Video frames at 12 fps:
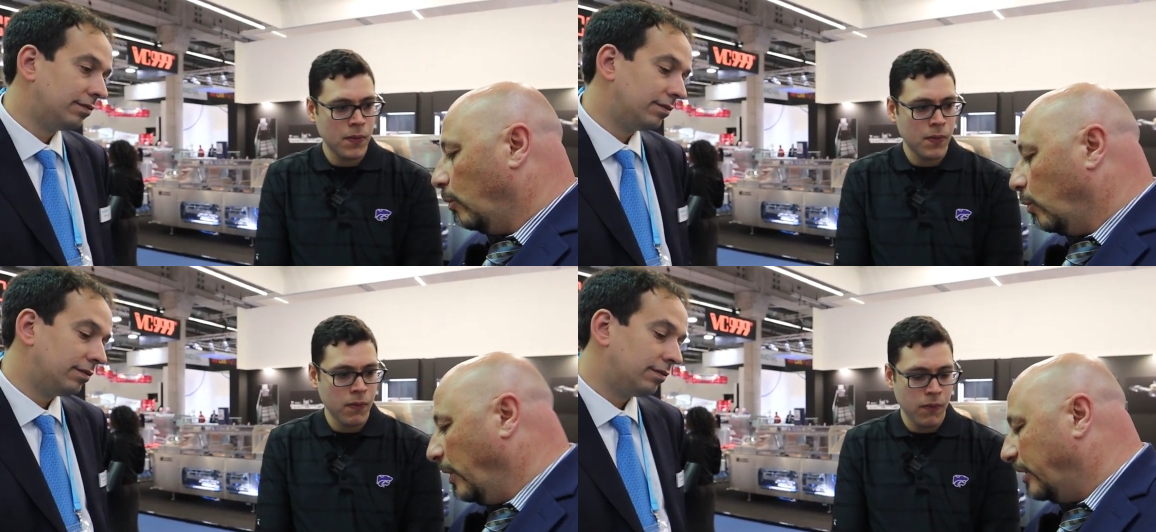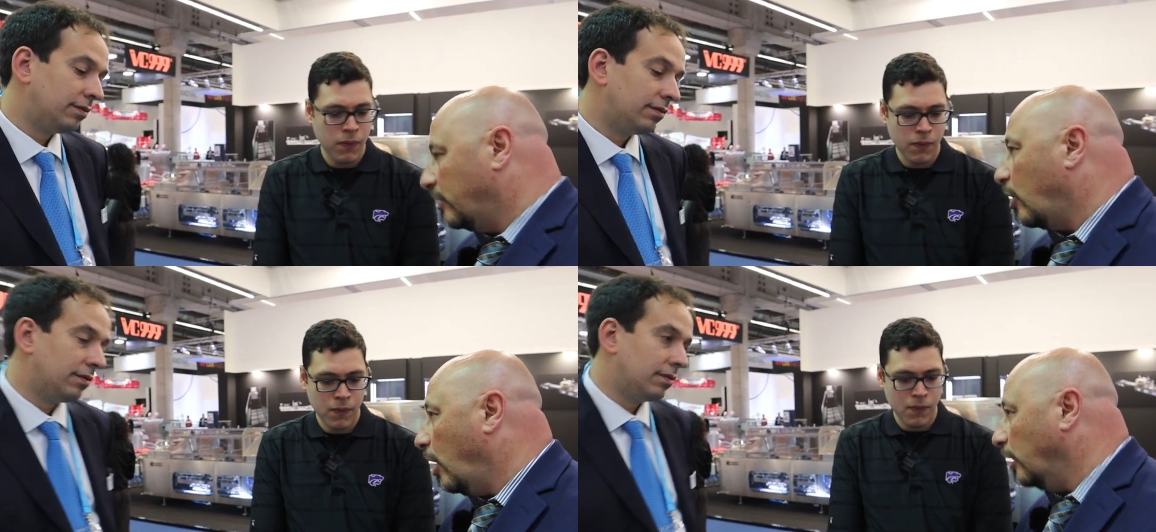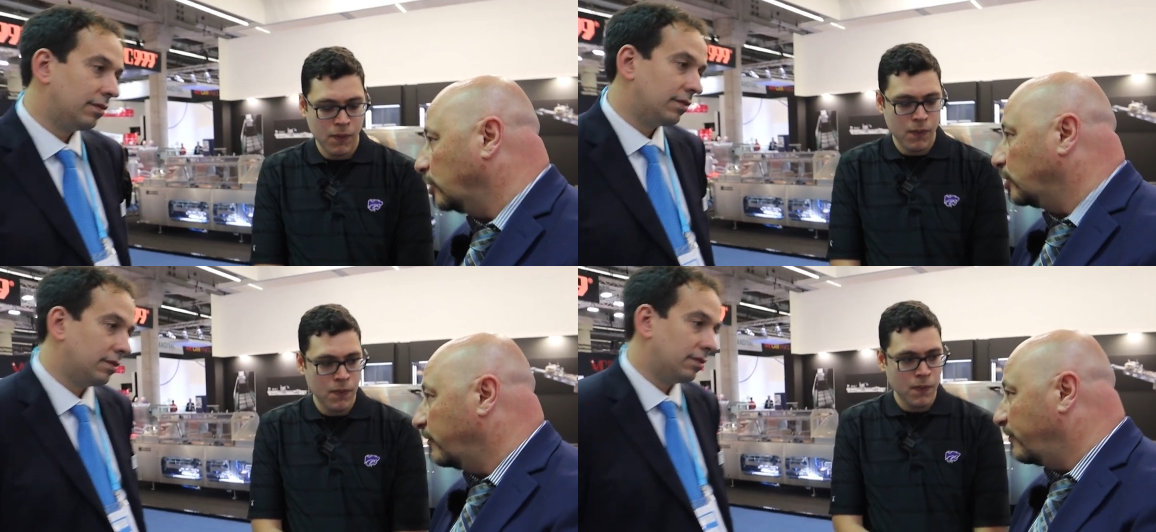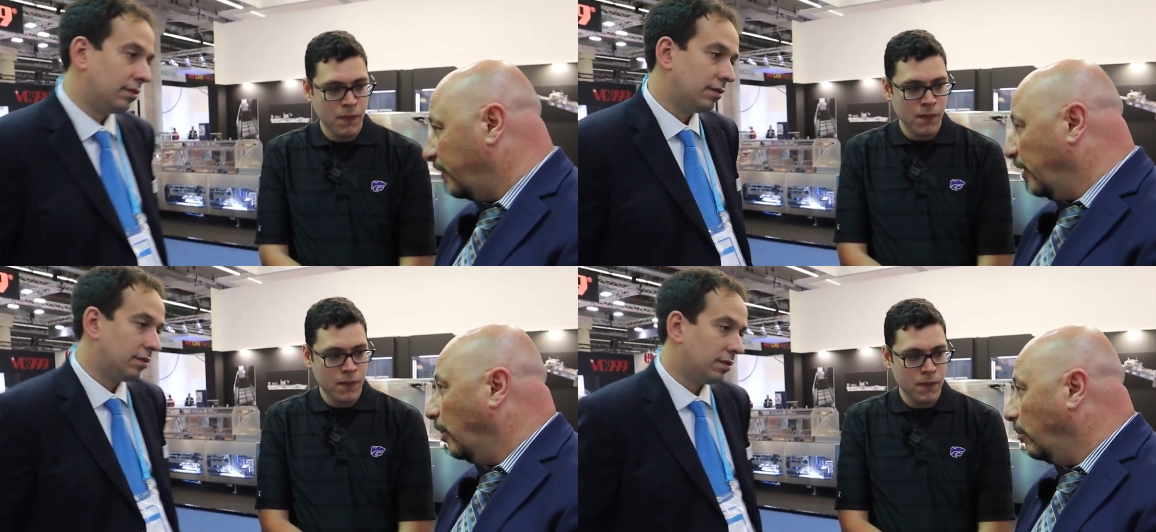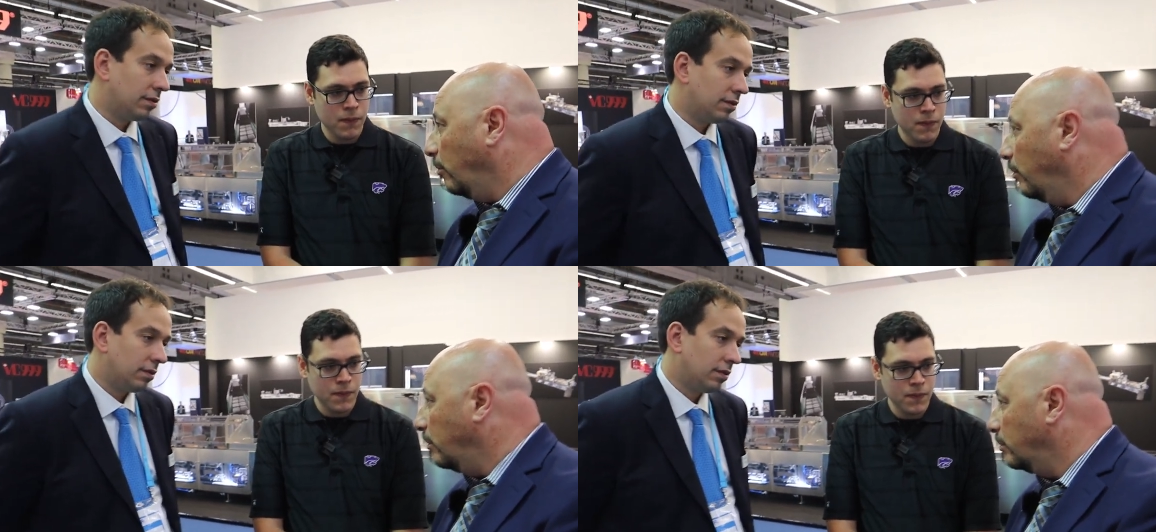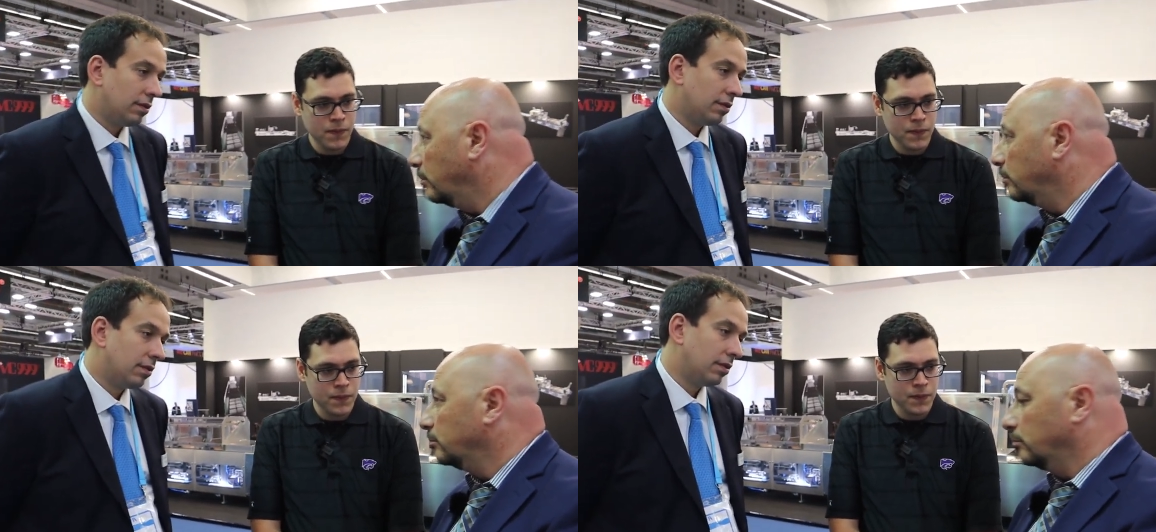Speaker 1: with collagen film,
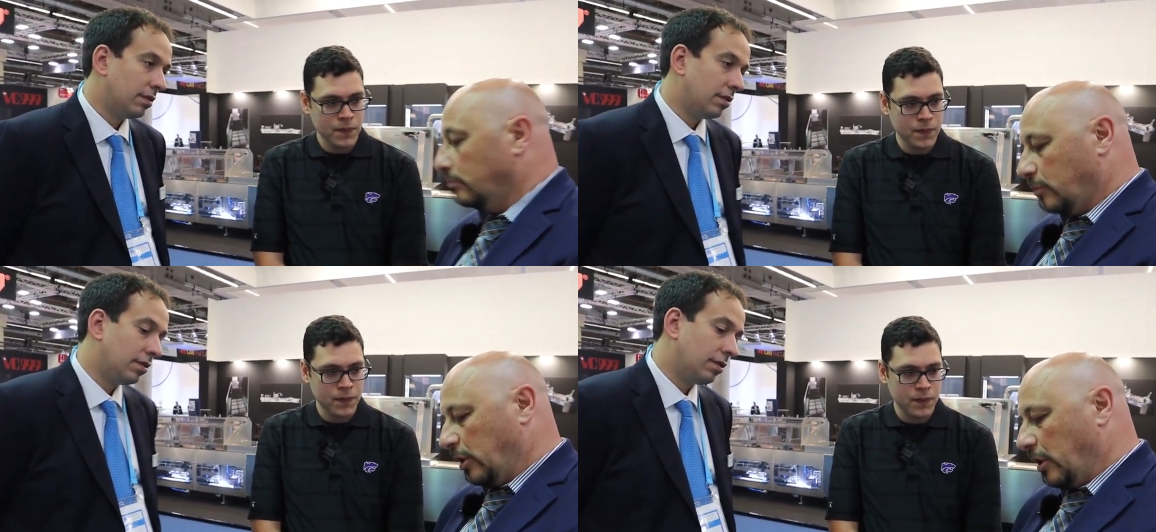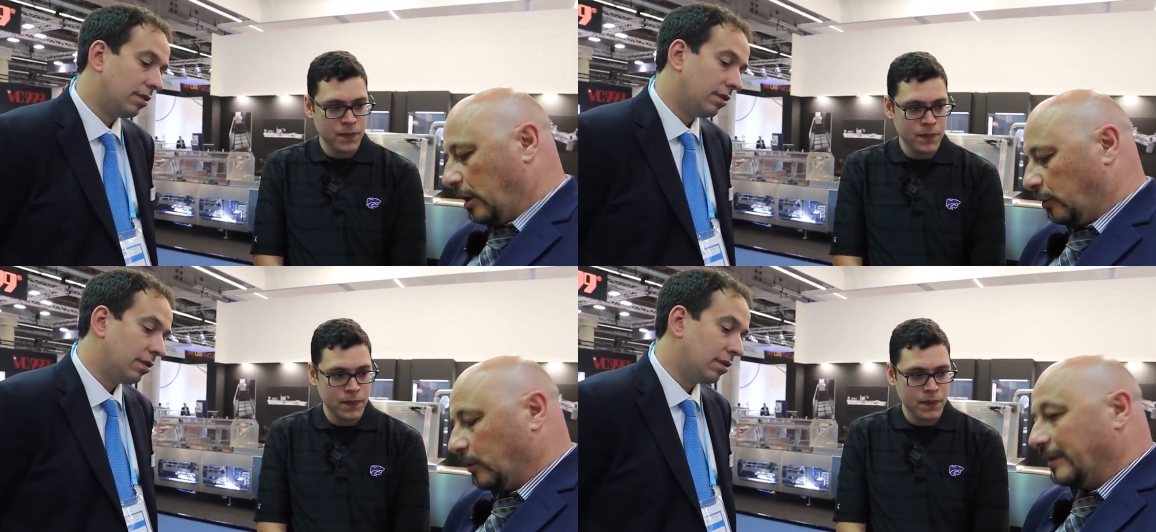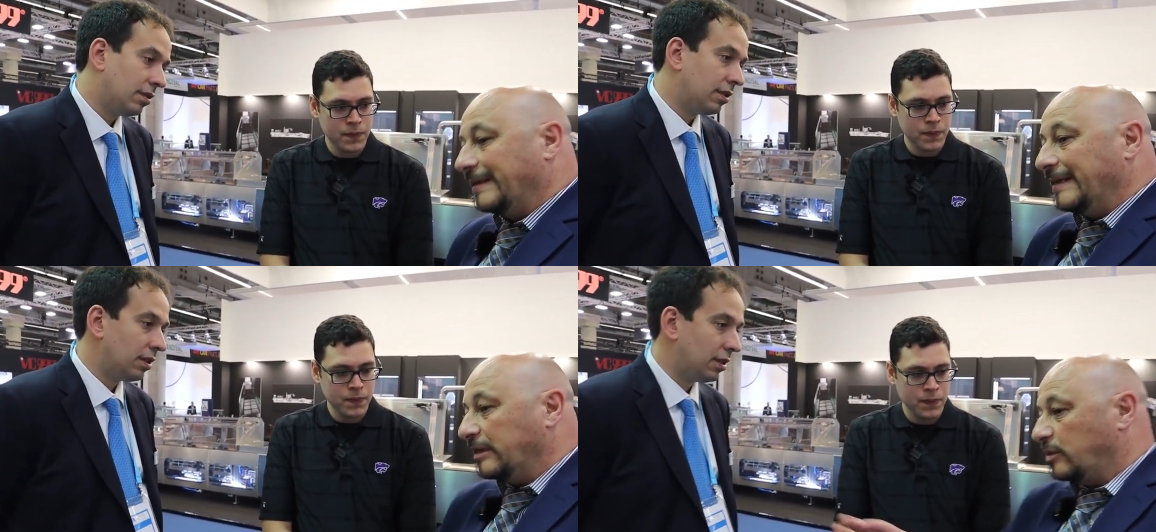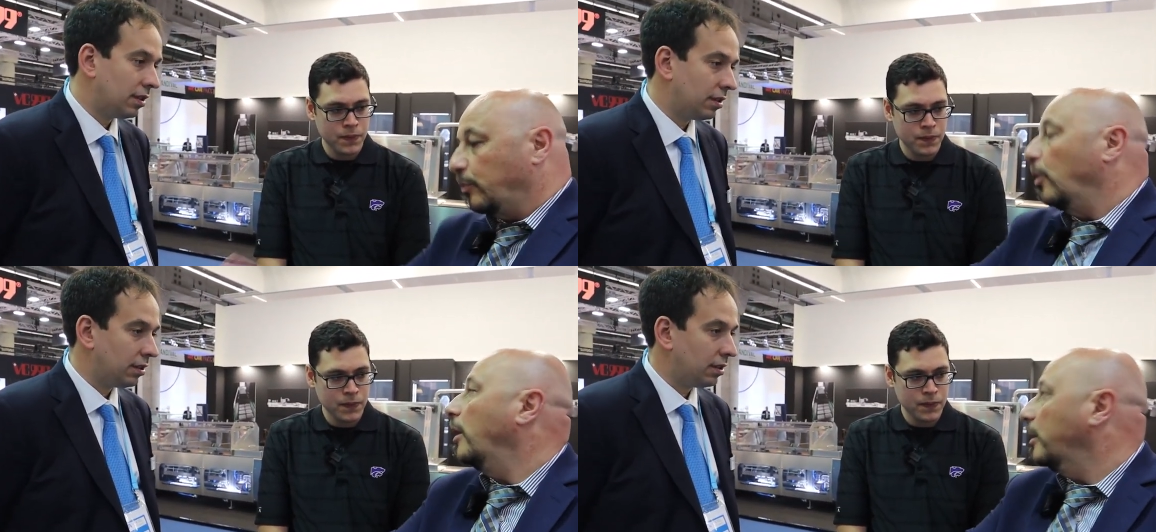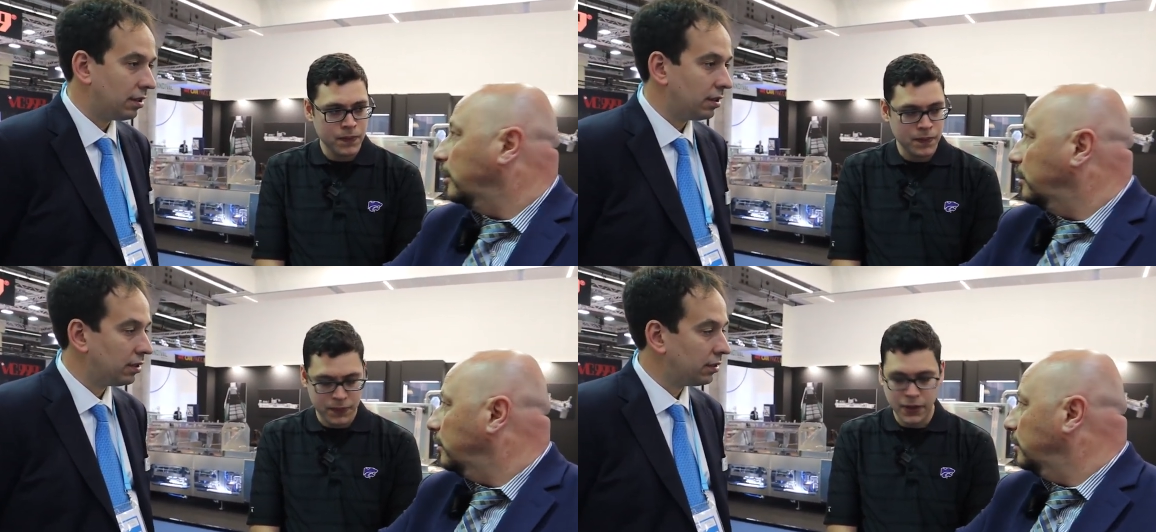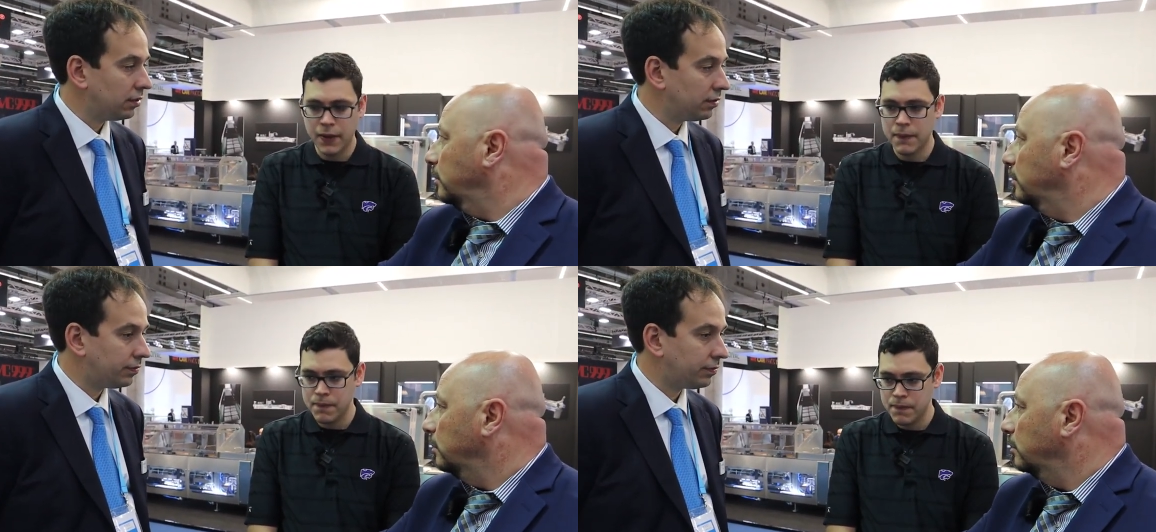but not with this product.
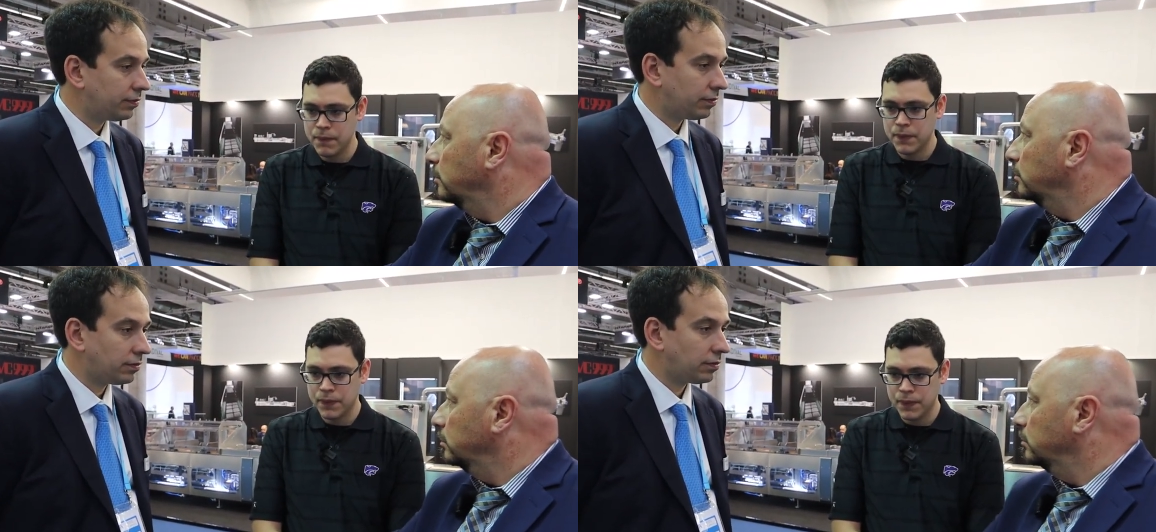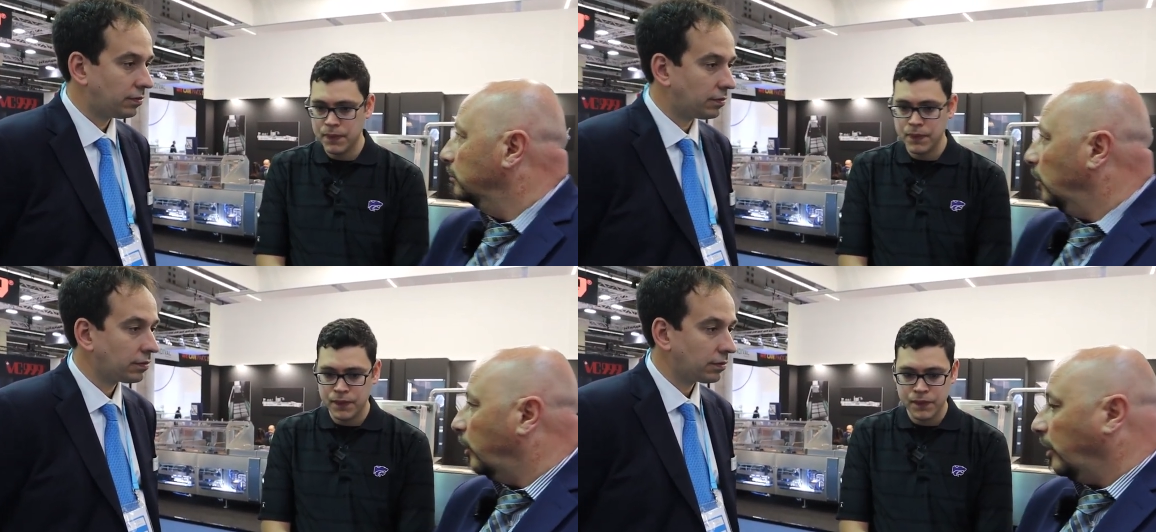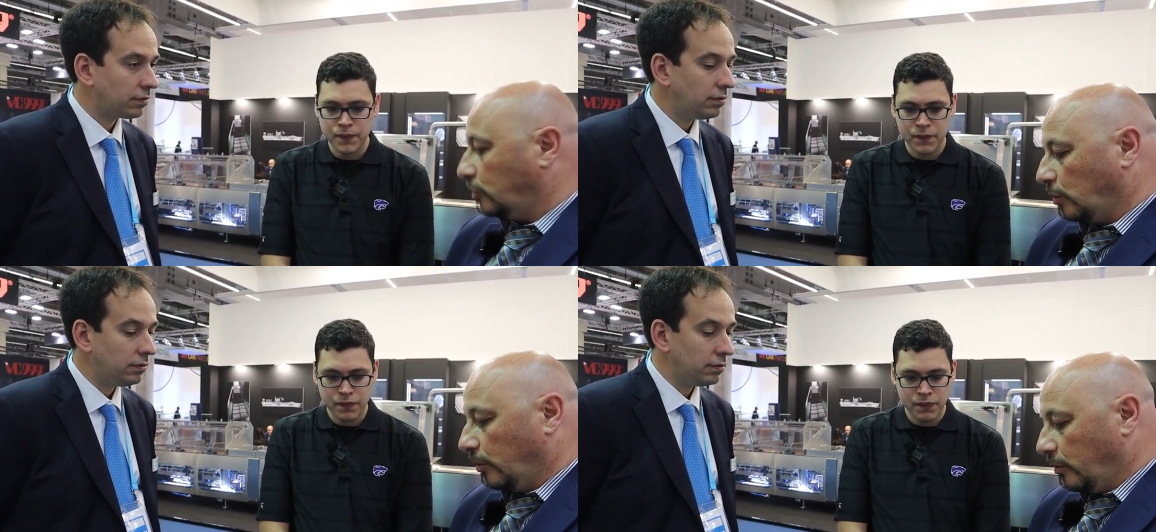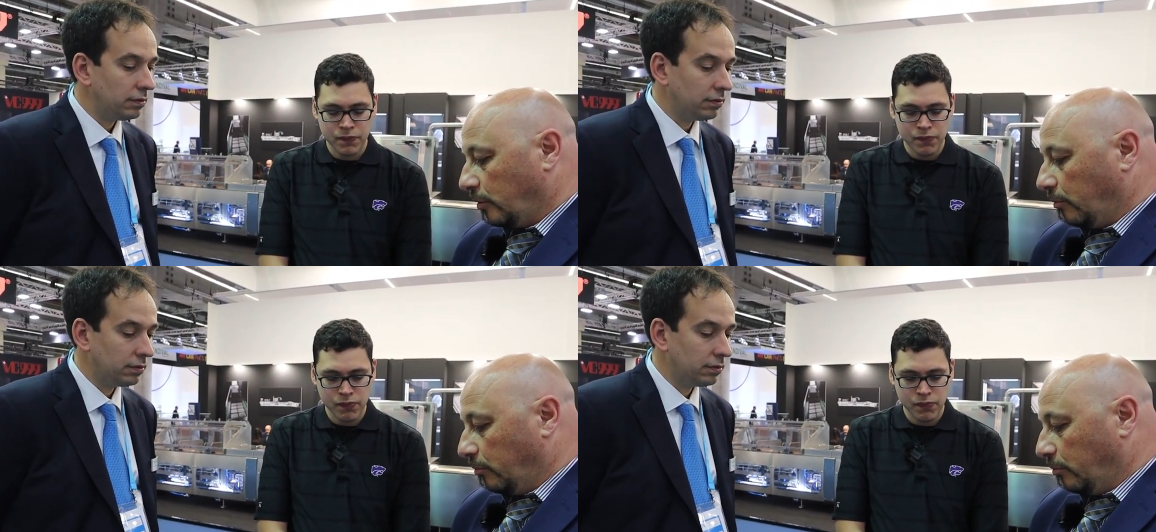Yeah. Okay, so